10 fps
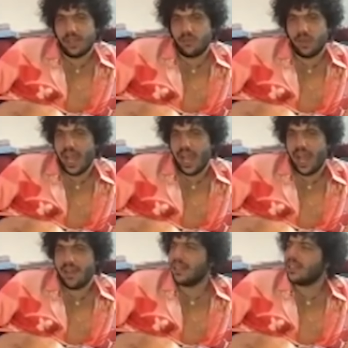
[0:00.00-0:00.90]
We had,
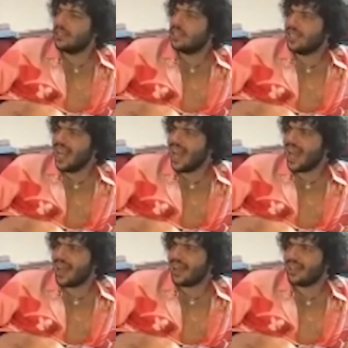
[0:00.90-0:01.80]
and he's like, yeah,
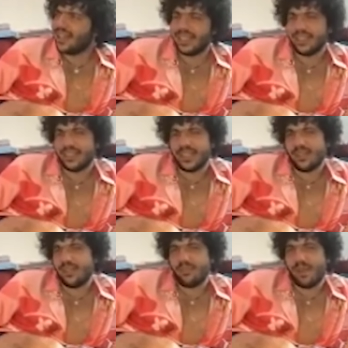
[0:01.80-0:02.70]
like, and it's like,
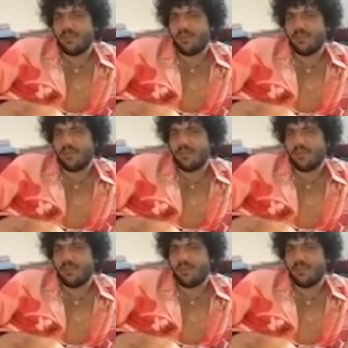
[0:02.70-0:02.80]
he's my